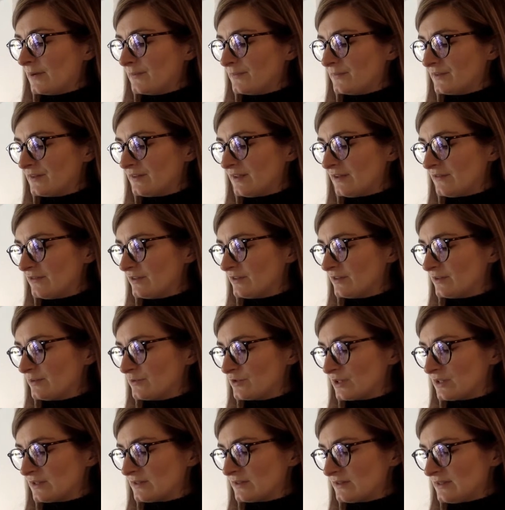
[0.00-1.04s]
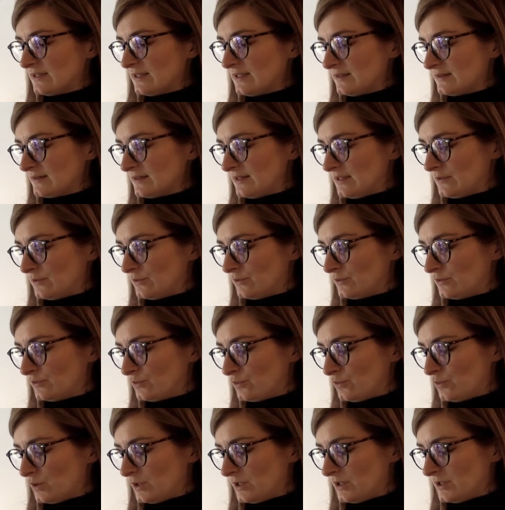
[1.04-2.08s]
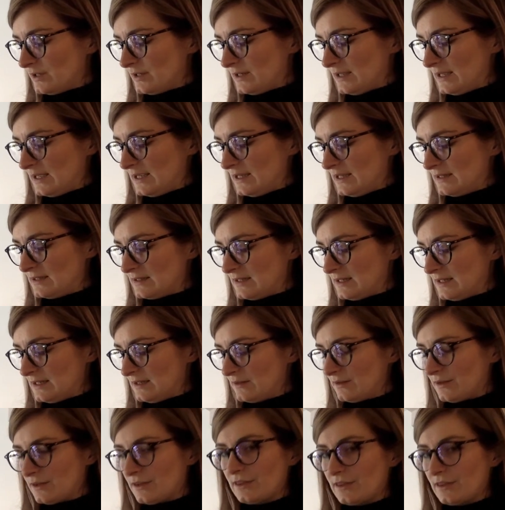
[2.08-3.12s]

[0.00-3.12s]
7 subtract 6 equals 1/18.